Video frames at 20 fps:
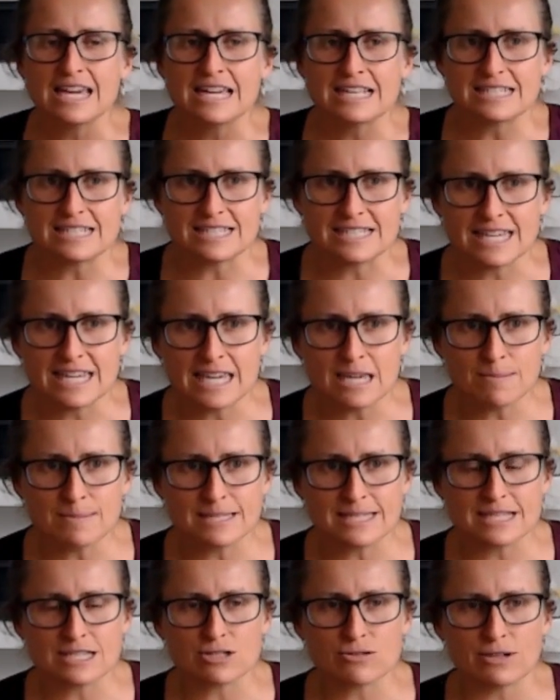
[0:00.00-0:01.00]
It's a
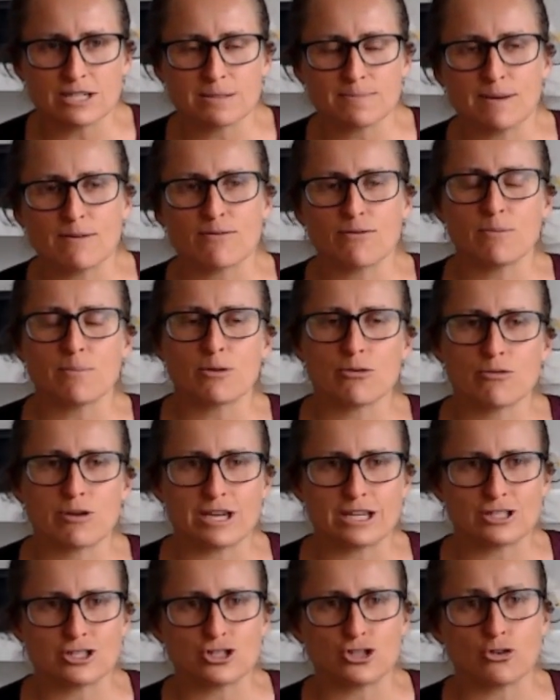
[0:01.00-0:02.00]
TM6 recipe from
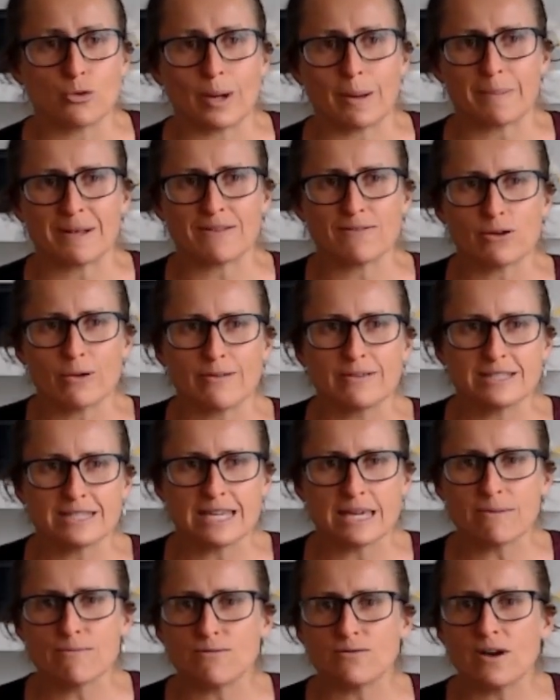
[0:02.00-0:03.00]
Maria Stewart. But if you have a
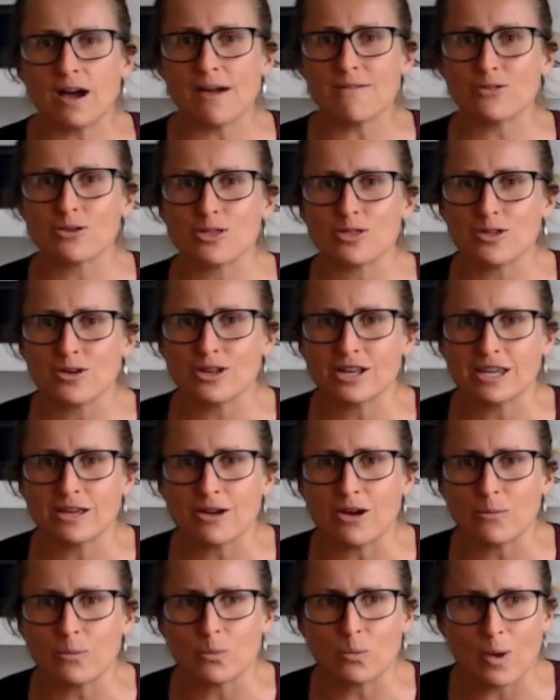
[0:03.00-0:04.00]
TM5 or
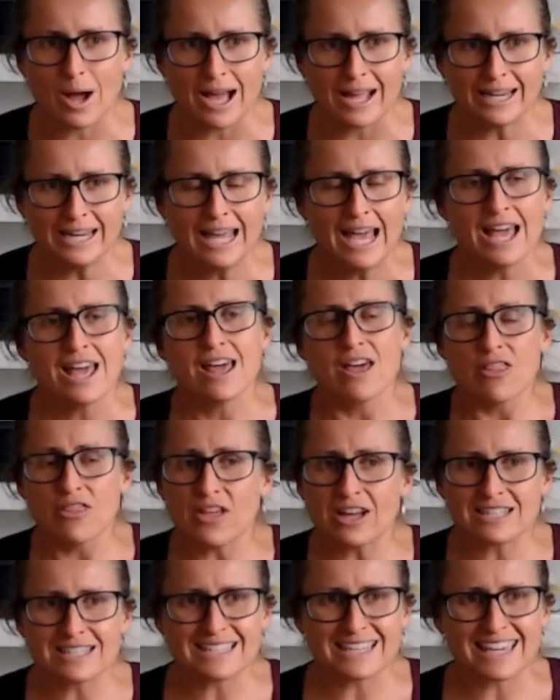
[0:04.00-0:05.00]
31,
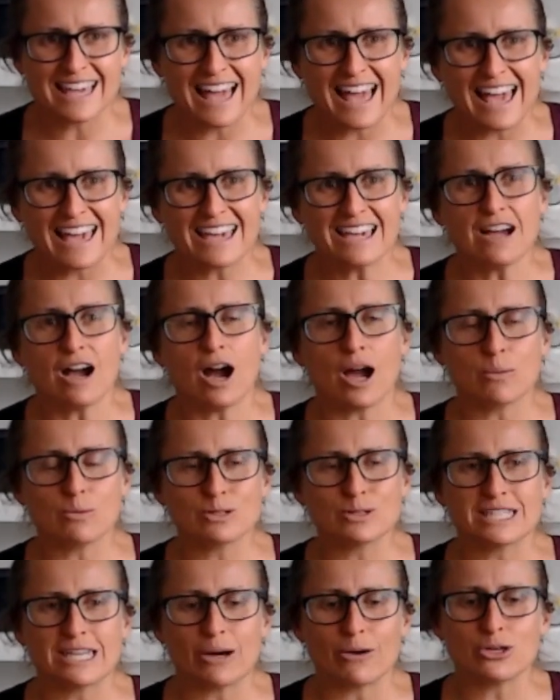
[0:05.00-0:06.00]
that's okay. I will
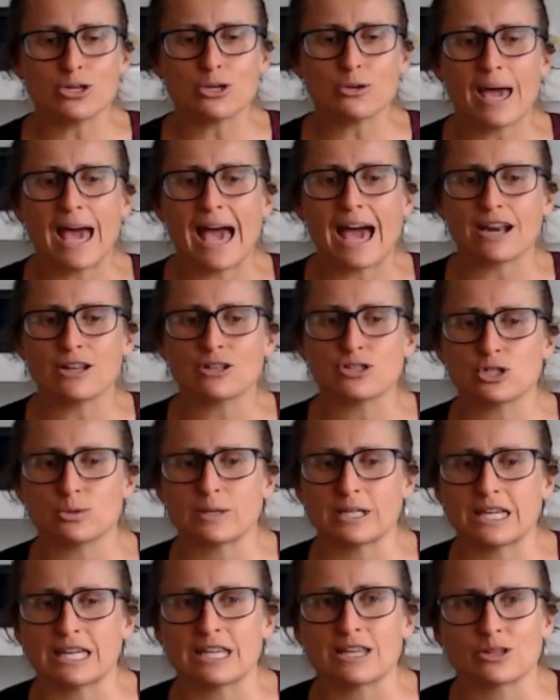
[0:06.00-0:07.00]
tell you how to do
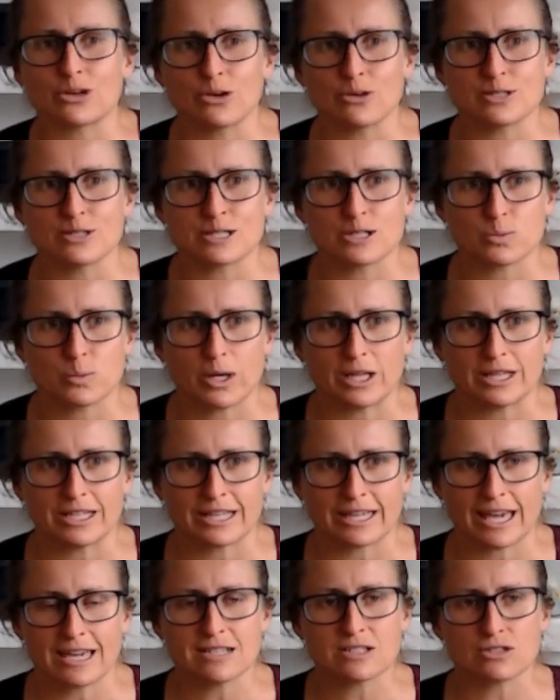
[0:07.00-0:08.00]
it in those as well,
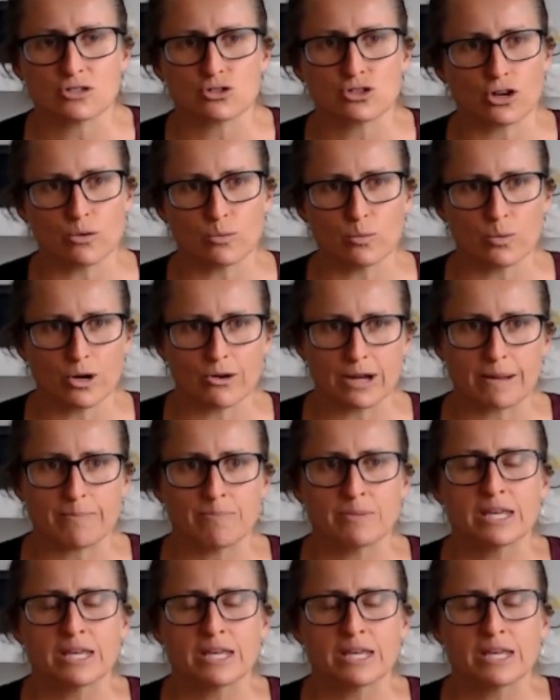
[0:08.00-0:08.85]
okay? So don't worry.